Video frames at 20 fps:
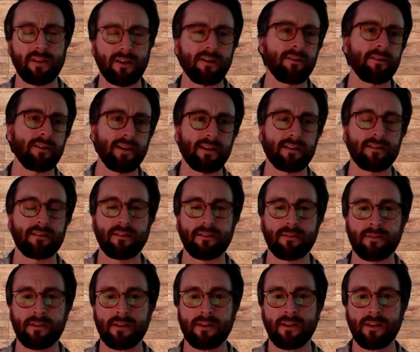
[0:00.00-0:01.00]
are, I'm like, oh yeah,
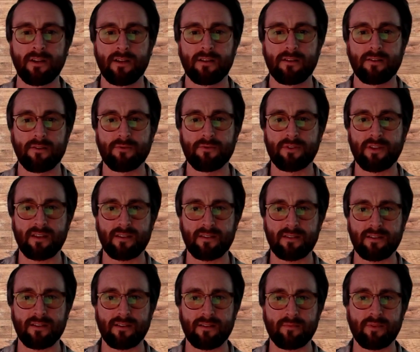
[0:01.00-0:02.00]

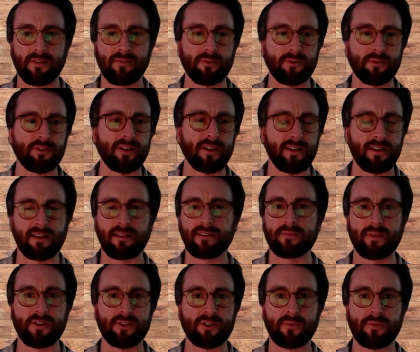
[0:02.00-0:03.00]
Tuesdays, buffalo chicken
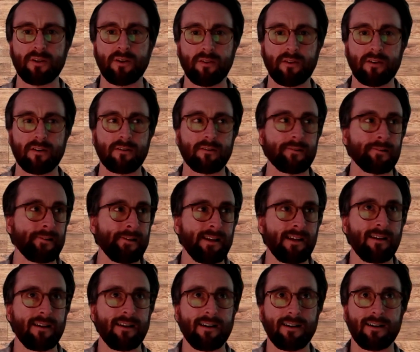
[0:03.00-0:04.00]
day. Let's make sure we go there.
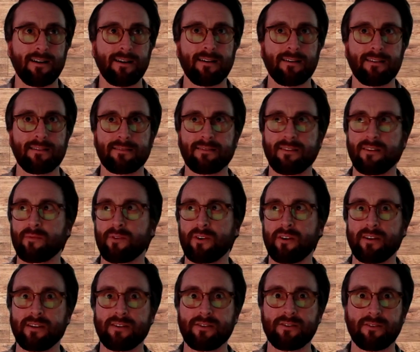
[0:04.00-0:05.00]

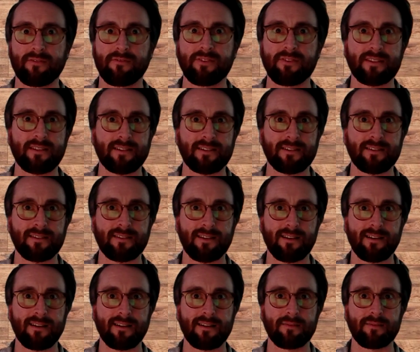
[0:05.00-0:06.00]
Sophomore year, I took
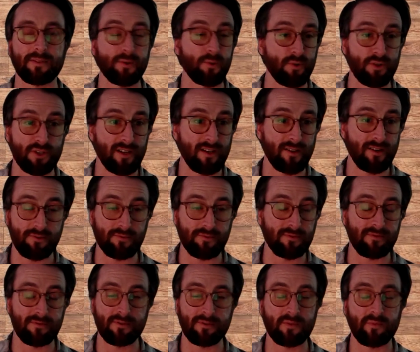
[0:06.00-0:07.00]
physics with Horchek,
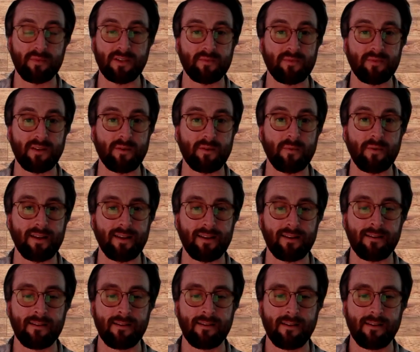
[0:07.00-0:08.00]
who was the best man at my
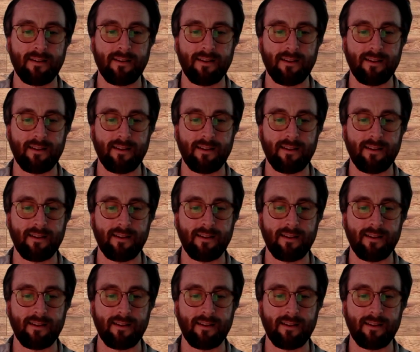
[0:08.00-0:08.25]
wedding.